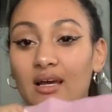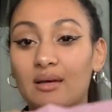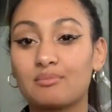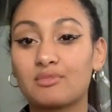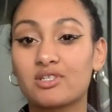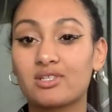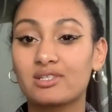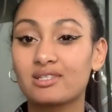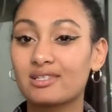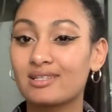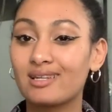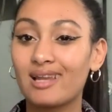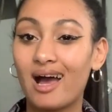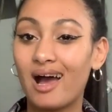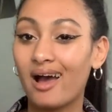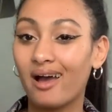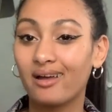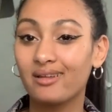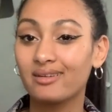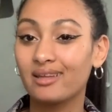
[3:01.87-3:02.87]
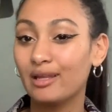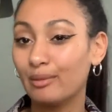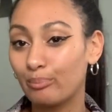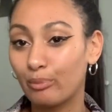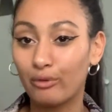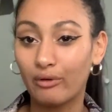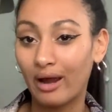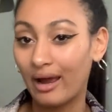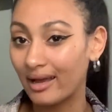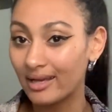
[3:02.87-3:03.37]
I'm just not
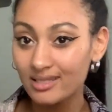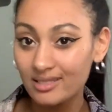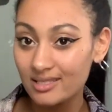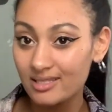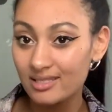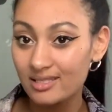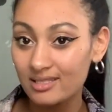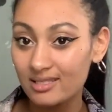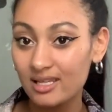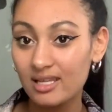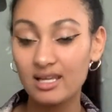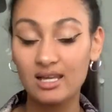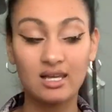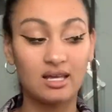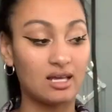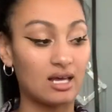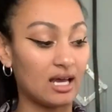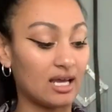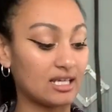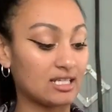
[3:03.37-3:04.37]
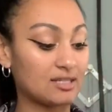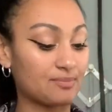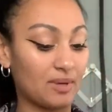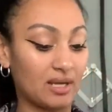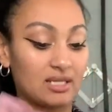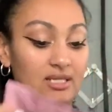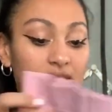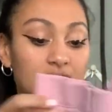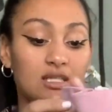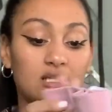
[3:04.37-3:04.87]
impressed. I
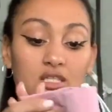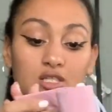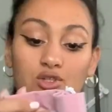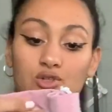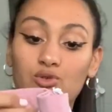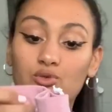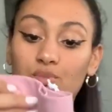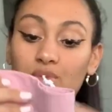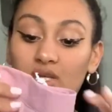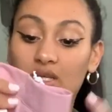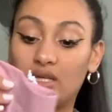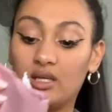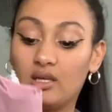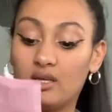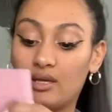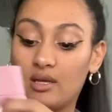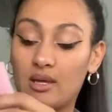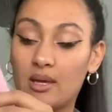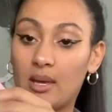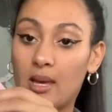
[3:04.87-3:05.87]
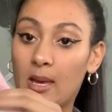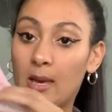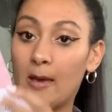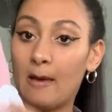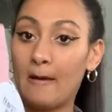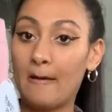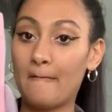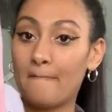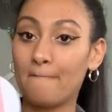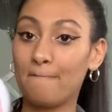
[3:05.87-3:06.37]
expected it to be
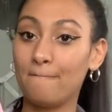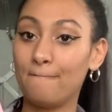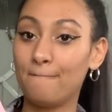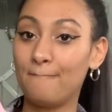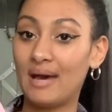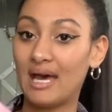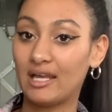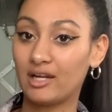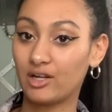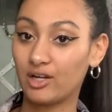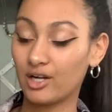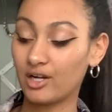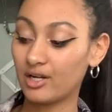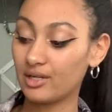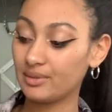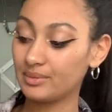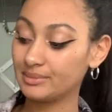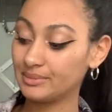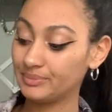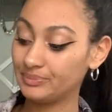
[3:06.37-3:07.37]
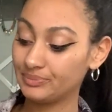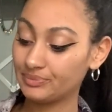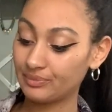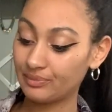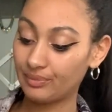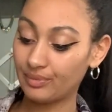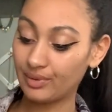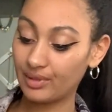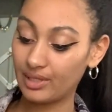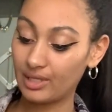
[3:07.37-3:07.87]
better,
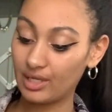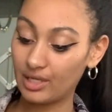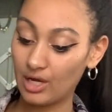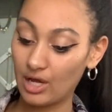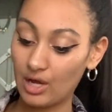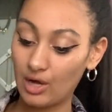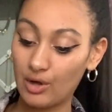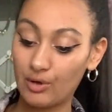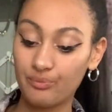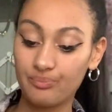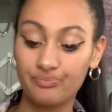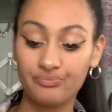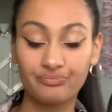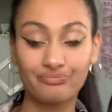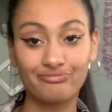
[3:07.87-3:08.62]
but you know,